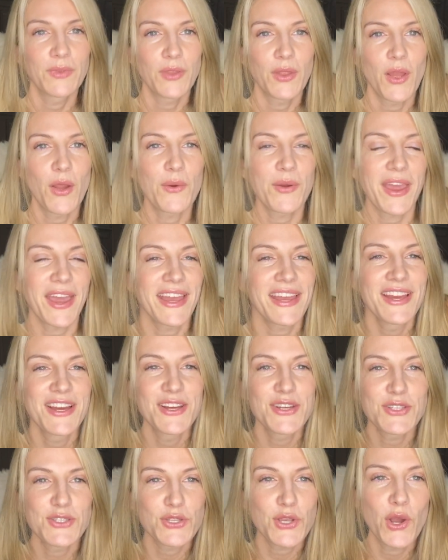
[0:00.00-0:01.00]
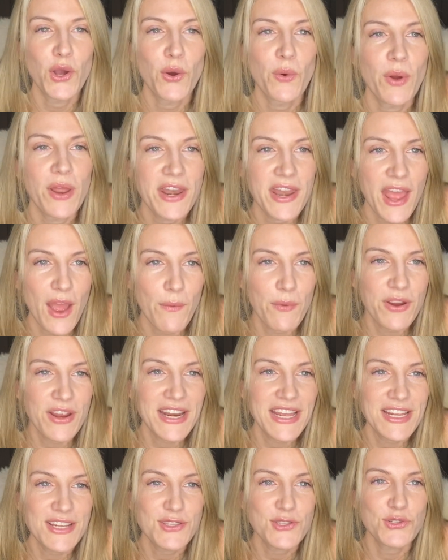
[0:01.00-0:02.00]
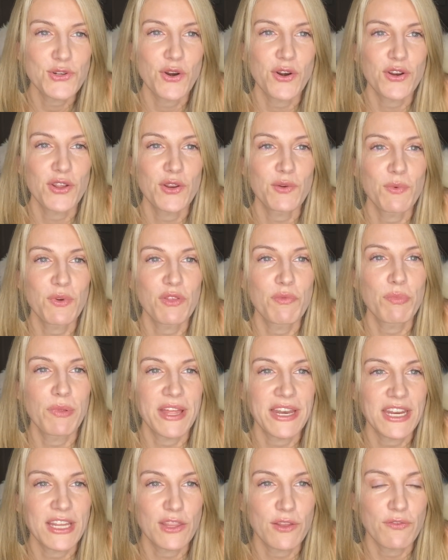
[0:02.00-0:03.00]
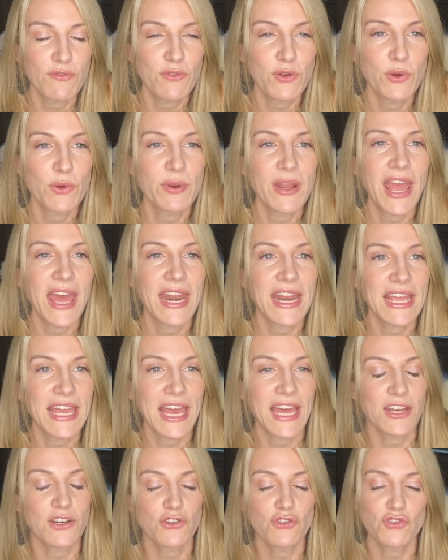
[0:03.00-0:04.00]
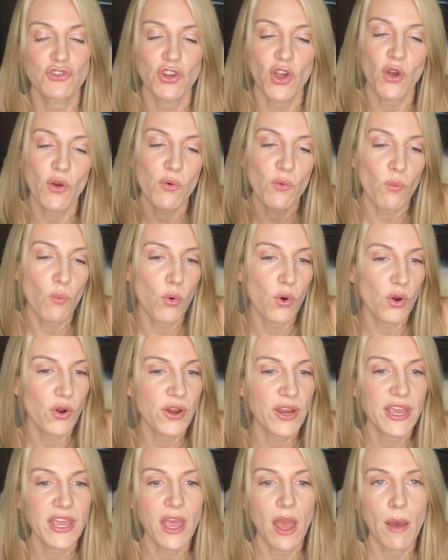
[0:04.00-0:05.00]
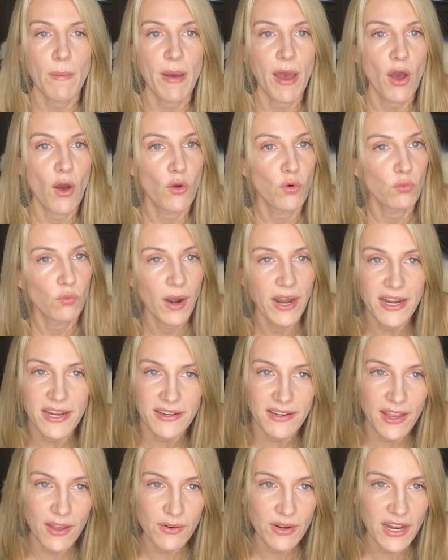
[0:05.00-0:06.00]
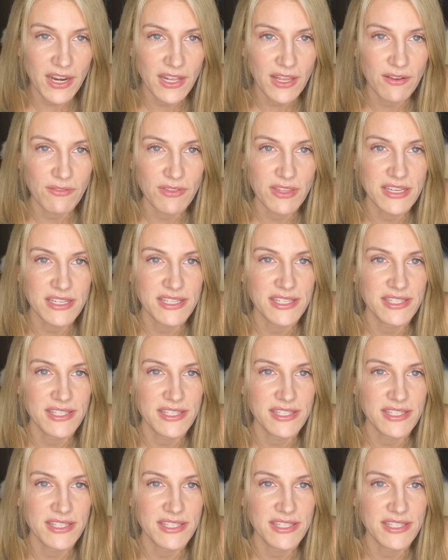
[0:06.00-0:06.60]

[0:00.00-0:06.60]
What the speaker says: Okay, so now we're gonna get started with blending the food. And again, don't worry about writing down any of these